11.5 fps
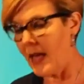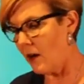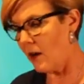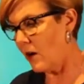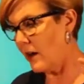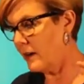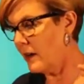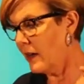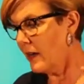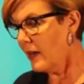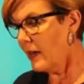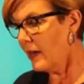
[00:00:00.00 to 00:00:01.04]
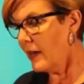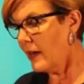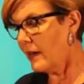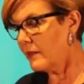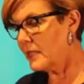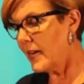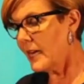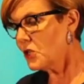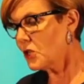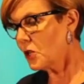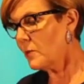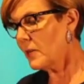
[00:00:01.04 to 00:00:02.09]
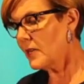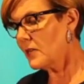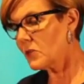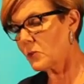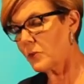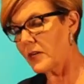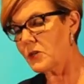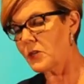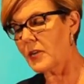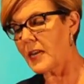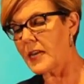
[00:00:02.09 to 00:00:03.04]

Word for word: on uh, the day Germany surrendered,